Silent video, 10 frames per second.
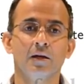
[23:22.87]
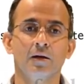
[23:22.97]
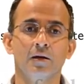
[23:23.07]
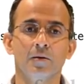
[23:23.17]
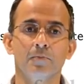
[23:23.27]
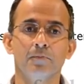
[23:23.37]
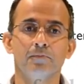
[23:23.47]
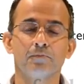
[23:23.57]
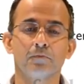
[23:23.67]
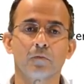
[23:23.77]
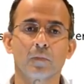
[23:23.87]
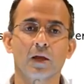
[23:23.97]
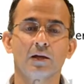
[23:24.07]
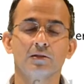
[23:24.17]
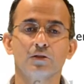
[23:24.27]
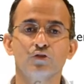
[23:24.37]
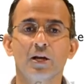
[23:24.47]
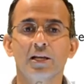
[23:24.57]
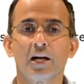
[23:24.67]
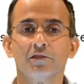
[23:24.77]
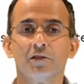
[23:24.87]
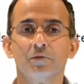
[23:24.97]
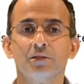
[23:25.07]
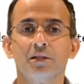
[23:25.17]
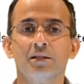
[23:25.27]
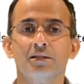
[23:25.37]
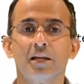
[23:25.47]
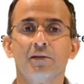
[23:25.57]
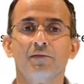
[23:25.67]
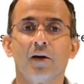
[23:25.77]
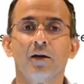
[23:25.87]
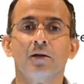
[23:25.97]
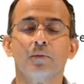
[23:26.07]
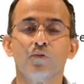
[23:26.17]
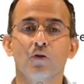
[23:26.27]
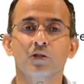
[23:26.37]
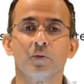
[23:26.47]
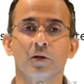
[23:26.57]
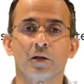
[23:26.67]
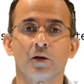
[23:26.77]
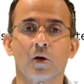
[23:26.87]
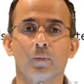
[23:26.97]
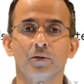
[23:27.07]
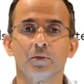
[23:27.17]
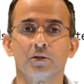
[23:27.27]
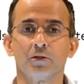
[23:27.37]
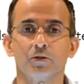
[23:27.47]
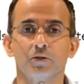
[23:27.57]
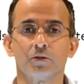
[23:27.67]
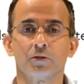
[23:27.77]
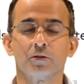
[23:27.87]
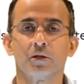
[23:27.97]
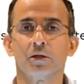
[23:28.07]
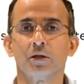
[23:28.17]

Um, so training algorithms instead find approximately optimal solutions,